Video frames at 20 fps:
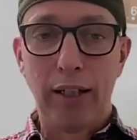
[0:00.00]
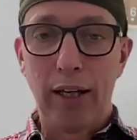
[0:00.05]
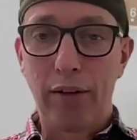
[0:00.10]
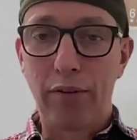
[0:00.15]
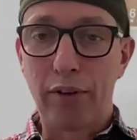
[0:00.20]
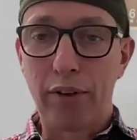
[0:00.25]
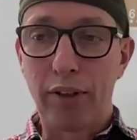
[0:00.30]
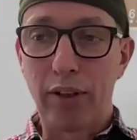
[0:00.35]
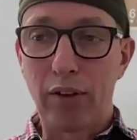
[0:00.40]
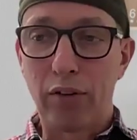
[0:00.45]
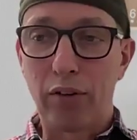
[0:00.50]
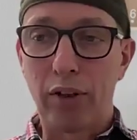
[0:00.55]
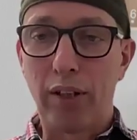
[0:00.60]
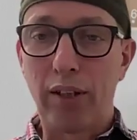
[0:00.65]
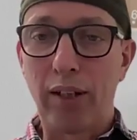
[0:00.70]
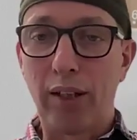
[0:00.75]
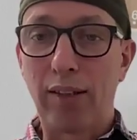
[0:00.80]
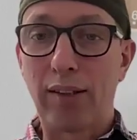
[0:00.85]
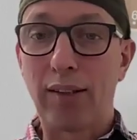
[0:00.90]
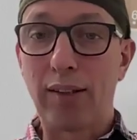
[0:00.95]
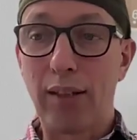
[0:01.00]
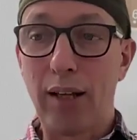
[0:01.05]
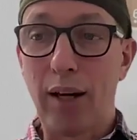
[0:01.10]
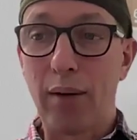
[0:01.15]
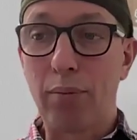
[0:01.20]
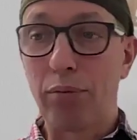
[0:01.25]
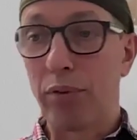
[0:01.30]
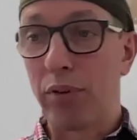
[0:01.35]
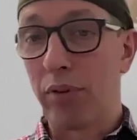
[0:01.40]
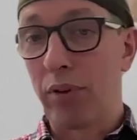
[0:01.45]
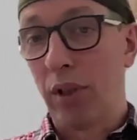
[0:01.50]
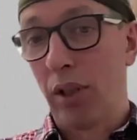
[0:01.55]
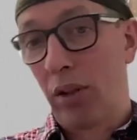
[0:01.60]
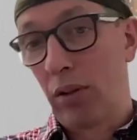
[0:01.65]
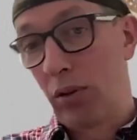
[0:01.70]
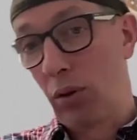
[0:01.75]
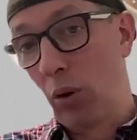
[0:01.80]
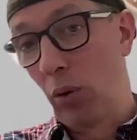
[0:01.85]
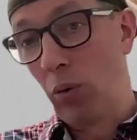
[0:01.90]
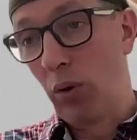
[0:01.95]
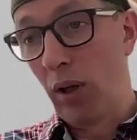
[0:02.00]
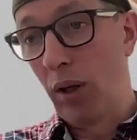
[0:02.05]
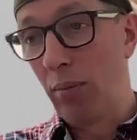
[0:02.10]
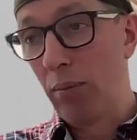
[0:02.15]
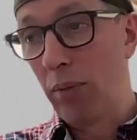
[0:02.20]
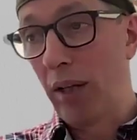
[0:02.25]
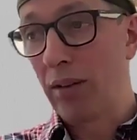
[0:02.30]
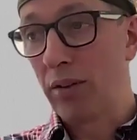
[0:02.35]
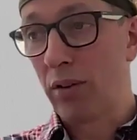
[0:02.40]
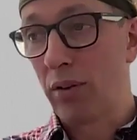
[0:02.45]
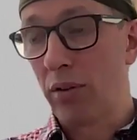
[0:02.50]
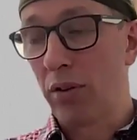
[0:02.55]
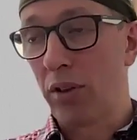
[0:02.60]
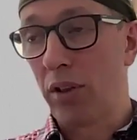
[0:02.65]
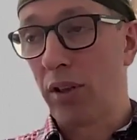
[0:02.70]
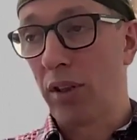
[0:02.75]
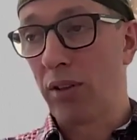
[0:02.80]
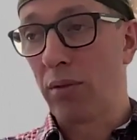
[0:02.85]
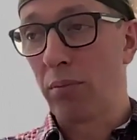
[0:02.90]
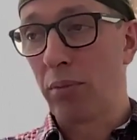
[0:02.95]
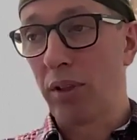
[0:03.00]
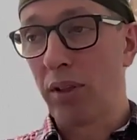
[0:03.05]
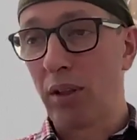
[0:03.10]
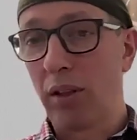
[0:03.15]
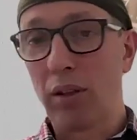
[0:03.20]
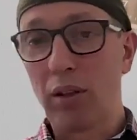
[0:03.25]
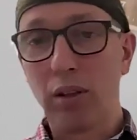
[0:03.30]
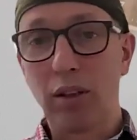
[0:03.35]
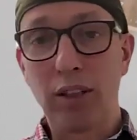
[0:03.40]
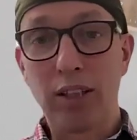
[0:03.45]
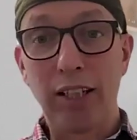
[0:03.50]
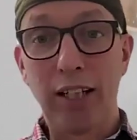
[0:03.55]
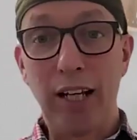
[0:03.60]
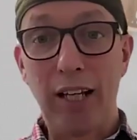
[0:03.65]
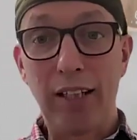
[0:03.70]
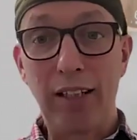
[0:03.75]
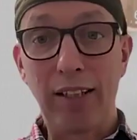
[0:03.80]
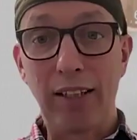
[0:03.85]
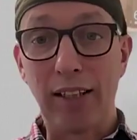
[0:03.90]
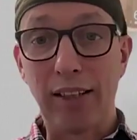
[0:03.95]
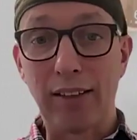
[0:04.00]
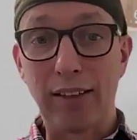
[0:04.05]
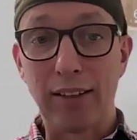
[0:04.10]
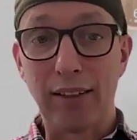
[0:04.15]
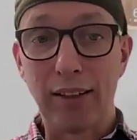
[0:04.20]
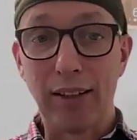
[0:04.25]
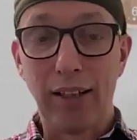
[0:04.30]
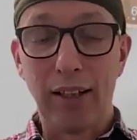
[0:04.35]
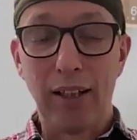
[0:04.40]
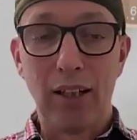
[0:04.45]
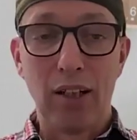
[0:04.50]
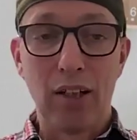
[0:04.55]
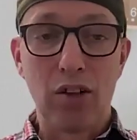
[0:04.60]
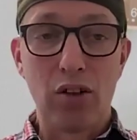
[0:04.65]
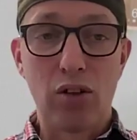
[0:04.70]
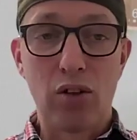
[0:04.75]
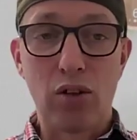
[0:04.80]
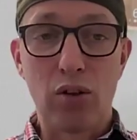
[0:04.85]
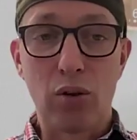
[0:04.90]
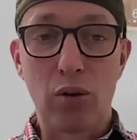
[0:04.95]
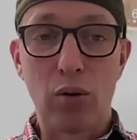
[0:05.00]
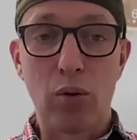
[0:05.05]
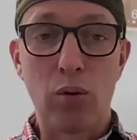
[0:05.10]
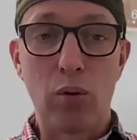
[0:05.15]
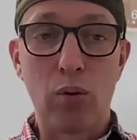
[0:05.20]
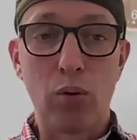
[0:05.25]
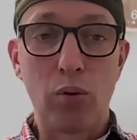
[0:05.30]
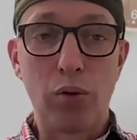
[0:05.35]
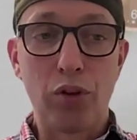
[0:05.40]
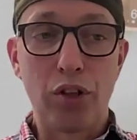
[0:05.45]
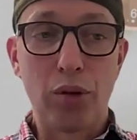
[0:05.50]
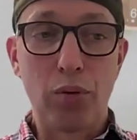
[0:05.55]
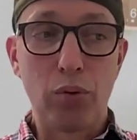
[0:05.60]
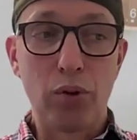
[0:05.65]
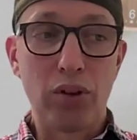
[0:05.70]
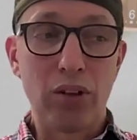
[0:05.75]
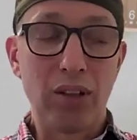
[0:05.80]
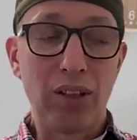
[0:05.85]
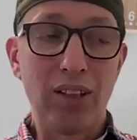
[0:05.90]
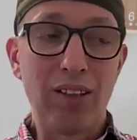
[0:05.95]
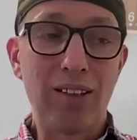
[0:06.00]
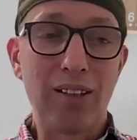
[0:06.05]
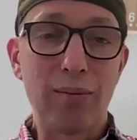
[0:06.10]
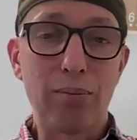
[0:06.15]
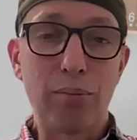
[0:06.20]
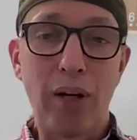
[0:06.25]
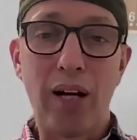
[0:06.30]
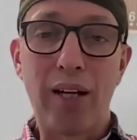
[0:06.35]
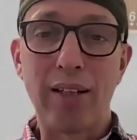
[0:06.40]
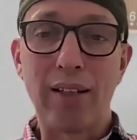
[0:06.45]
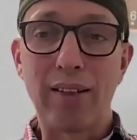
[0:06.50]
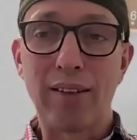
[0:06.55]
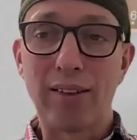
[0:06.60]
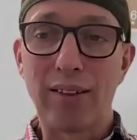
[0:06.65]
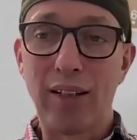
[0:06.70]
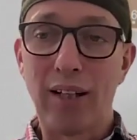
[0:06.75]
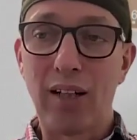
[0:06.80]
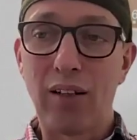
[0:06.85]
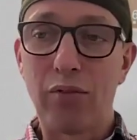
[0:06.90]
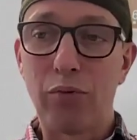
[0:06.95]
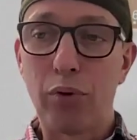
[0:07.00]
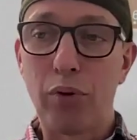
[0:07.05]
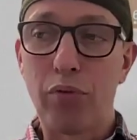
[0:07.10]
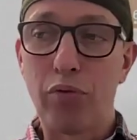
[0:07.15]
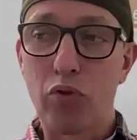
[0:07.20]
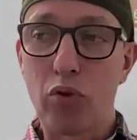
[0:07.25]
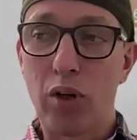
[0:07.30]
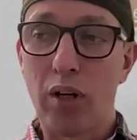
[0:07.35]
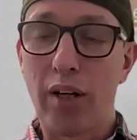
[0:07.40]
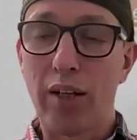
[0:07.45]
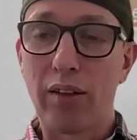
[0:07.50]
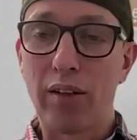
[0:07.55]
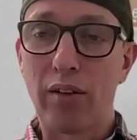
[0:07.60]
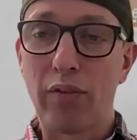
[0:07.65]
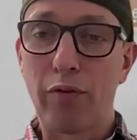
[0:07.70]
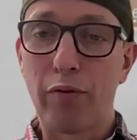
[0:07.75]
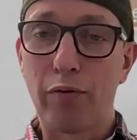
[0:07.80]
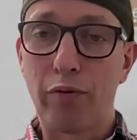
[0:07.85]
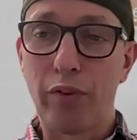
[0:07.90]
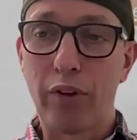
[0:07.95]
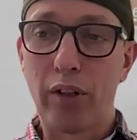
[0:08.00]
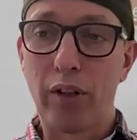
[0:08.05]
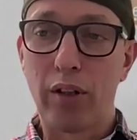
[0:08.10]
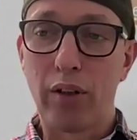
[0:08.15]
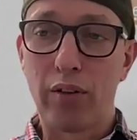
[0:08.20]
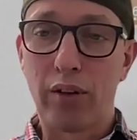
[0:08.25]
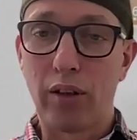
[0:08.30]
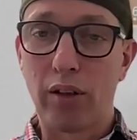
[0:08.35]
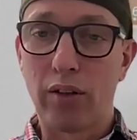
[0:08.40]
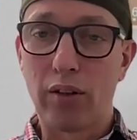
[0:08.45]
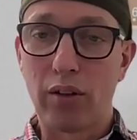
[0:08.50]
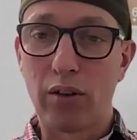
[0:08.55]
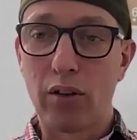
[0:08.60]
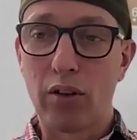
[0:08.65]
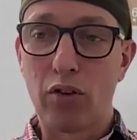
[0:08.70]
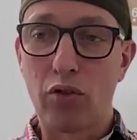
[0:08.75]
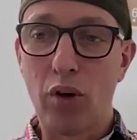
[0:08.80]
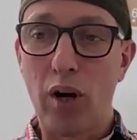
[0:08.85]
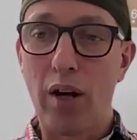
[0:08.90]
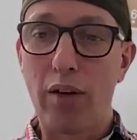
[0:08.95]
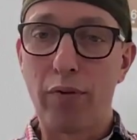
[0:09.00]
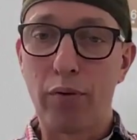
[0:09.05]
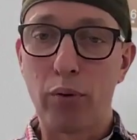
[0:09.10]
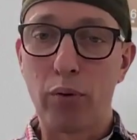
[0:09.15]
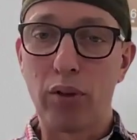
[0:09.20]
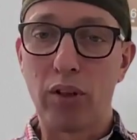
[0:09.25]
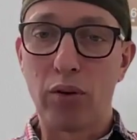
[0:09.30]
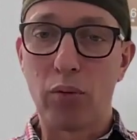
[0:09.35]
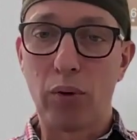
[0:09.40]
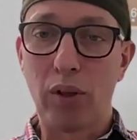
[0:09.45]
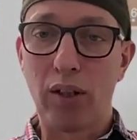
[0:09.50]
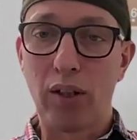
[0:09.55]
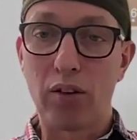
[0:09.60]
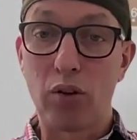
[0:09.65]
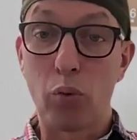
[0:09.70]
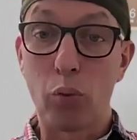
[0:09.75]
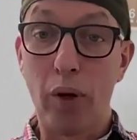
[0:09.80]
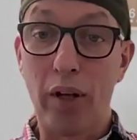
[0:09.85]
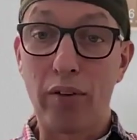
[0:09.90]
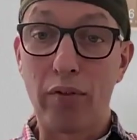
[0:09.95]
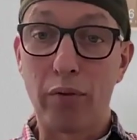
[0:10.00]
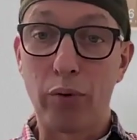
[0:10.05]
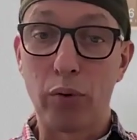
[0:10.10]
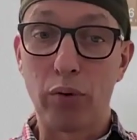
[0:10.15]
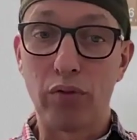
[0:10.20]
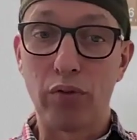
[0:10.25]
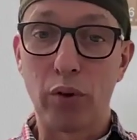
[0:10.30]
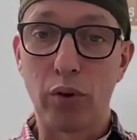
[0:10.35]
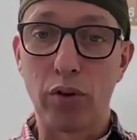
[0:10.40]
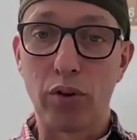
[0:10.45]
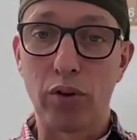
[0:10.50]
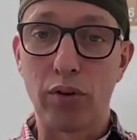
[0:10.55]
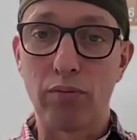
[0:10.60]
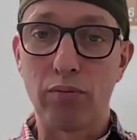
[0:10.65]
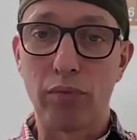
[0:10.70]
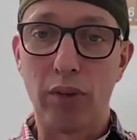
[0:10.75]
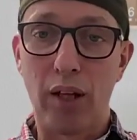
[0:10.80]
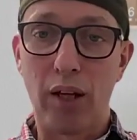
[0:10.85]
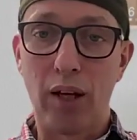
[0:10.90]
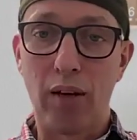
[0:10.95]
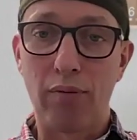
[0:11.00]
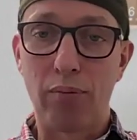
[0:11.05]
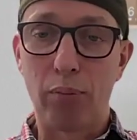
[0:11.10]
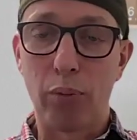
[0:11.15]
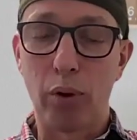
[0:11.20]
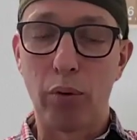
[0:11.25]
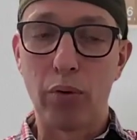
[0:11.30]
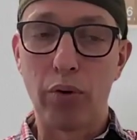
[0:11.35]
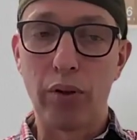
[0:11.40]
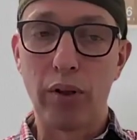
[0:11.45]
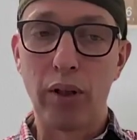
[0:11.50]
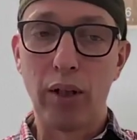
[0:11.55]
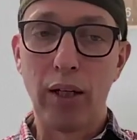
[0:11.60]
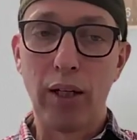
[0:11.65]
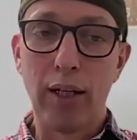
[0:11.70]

everything great, except Cola, bless her, she doesn't particularly like it. So she wouldn't eat it by itself. We've tried the dry food as well as the wet food version. They have both,